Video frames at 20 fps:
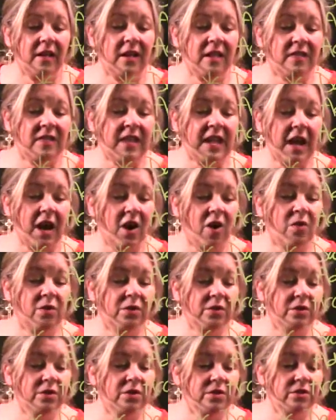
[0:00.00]
the
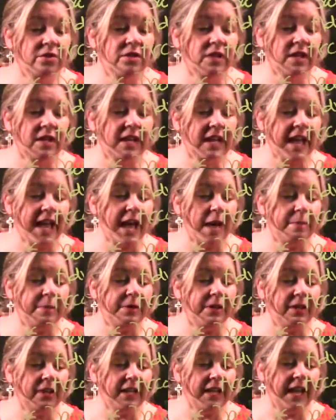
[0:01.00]
owner's
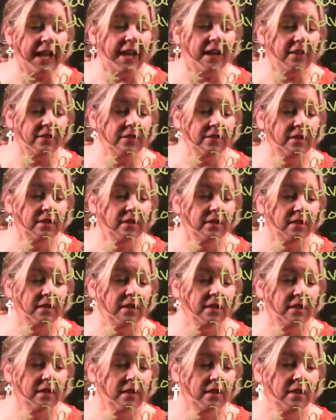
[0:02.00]
capital account
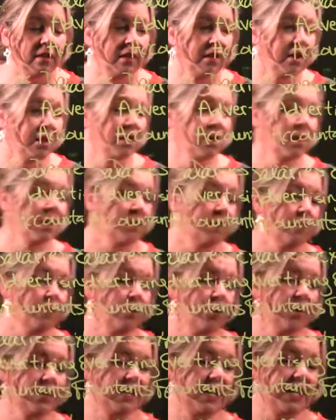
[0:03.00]

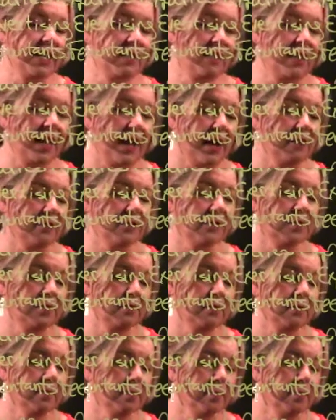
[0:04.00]
for $10,000,